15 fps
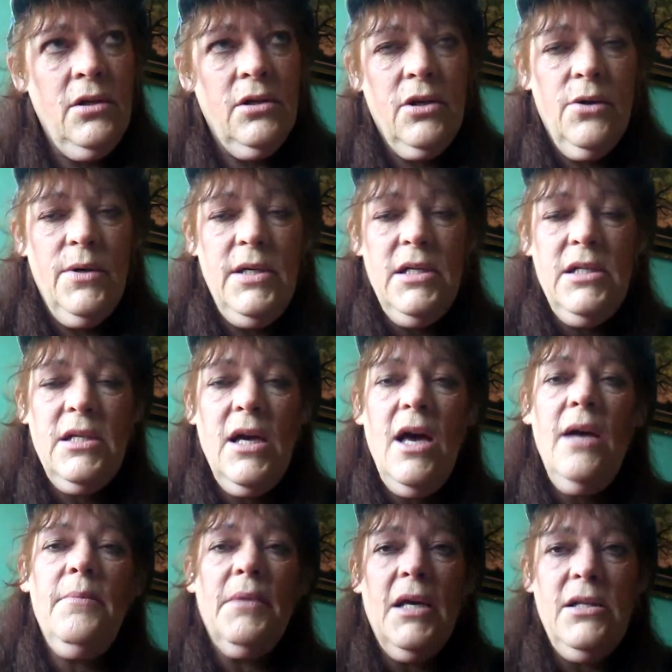going to
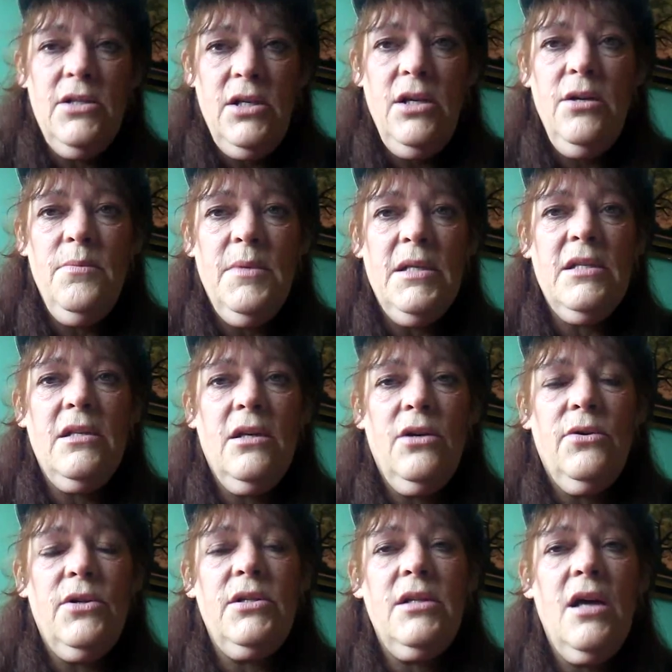timelines, humans that
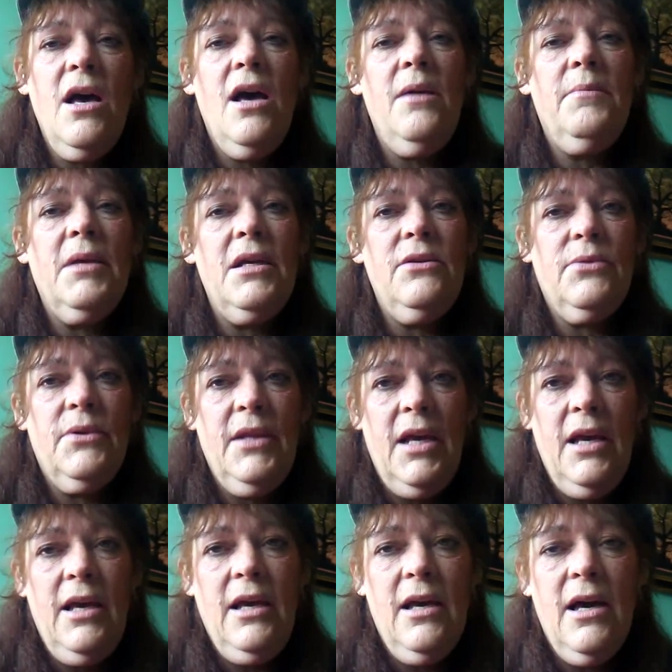go to timelines where
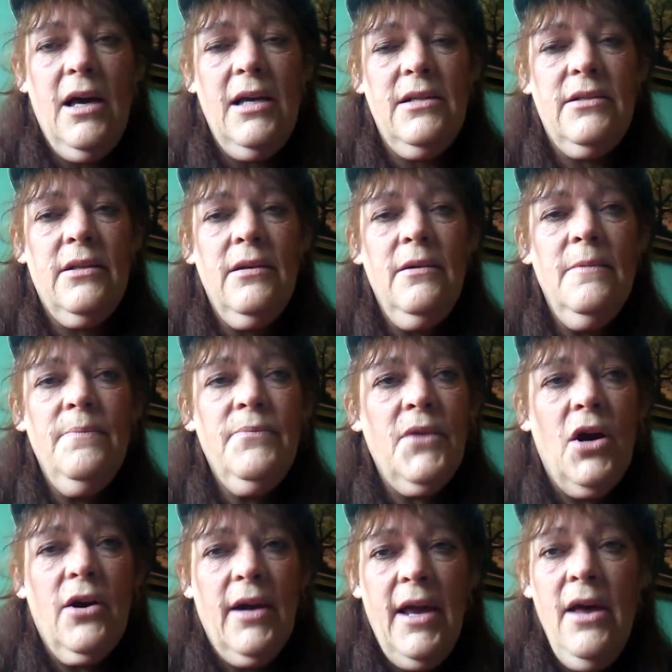the A Is
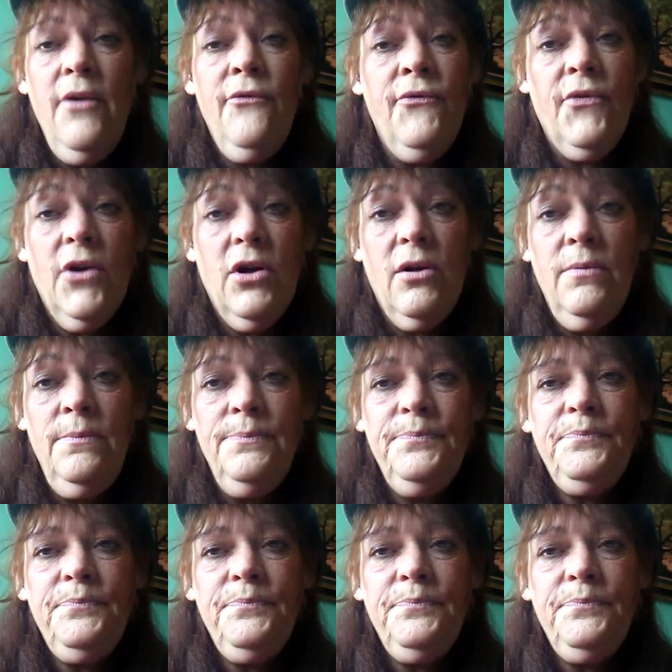are helpful,